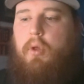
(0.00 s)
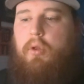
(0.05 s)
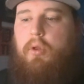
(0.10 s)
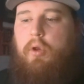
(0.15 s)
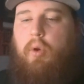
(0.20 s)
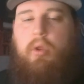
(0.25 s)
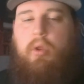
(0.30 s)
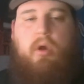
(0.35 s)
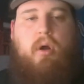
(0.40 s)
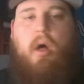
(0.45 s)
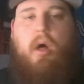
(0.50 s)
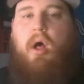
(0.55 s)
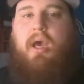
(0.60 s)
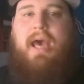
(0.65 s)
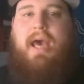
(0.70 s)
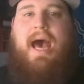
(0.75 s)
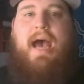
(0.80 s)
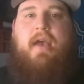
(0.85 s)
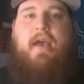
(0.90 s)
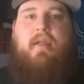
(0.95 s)
Those are all
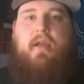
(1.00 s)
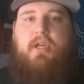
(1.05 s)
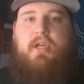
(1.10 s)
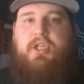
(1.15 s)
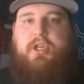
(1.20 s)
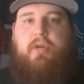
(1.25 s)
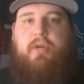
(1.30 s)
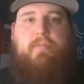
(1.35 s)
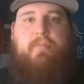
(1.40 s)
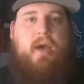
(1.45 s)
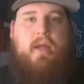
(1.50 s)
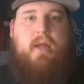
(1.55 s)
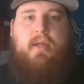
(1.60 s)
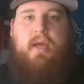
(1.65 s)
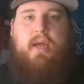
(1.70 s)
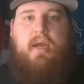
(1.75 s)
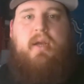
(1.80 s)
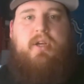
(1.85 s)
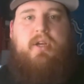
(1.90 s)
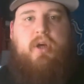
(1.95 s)
guys that should be on the
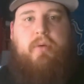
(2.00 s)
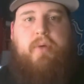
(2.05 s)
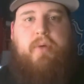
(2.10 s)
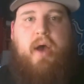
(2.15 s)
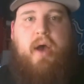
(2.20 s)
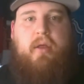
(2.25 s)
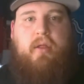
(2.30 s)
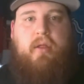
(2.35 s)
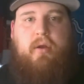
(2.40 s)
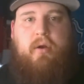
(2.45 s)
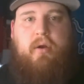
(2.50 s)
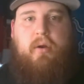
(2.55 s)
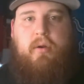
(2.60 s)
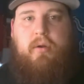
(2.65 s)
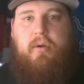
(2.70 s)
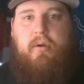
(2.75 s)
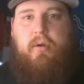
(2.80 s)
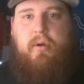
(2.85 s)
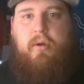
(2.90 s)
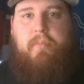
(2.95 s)
NHL roster.
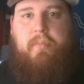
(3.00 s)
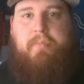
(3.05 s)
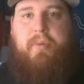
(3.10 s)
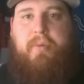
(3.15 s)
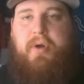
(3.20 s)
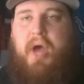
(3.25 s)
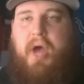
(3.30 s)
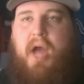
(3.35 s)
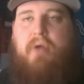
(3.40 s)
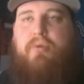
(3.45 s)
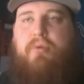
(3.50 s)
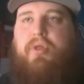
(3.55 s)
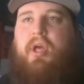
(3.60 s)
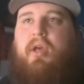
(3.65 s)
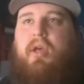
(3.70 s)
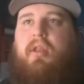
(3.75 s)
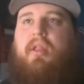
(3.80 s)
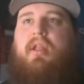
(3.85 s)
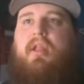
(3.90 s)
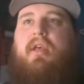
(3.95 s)
But I don't
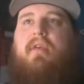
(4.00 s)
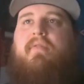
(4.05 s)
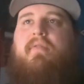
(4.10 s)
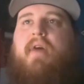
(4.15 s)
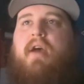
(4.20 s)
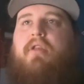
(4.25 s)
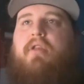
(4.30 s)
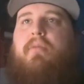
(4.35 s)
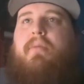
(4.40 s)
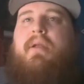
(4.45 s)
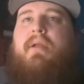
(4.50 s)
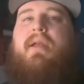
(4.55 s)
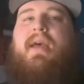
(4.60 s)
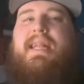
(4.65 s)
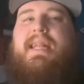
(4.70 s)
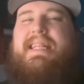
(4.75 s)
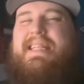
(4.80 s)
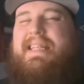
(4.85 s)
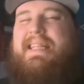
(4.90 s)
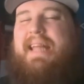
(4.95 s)
think Steve
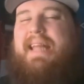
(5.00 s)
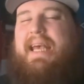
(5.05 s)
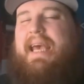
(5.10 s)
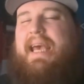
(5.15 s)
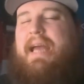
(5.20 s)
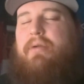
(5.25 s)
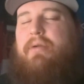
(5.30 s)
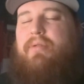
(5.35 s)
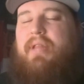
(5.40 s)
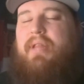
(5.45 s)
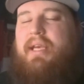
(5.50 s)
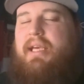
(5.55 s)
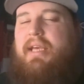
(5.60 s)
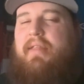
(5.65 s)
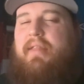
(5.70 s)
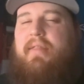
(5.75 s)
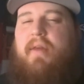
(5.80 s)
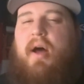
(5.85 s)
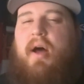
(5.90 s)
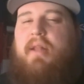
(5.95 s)
Yzerman, like, I don't think he
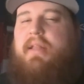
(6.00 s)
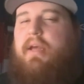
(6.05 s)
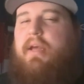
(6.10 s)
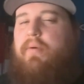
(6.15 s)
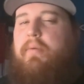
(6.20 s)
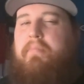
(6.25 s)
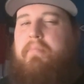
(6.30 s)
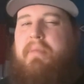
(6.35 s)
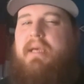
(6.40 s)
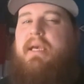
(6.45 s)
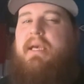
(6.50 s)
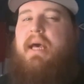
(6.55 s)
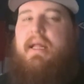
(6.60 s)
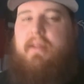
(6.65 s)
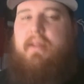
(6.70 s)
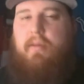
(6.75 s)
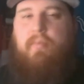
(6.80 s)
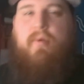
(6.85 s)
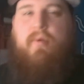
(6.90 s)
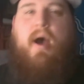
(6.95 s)
thought they would be on
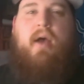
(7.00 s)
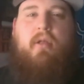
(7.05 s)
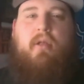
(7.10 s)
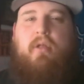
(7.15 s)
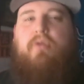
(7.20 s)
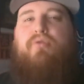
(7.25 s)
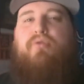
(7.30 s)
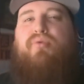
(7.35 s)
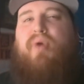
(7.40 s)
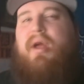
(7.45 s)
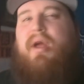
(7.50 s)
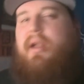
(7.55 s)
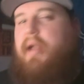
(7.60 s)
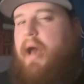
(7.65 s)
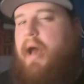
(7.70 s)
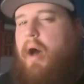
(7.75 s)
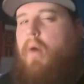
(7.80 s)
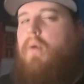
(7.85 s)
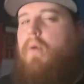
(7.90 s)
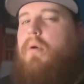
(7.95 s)
the roster right
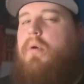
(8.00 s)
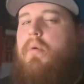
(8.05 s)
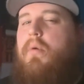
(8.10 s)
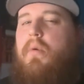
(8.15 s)
now.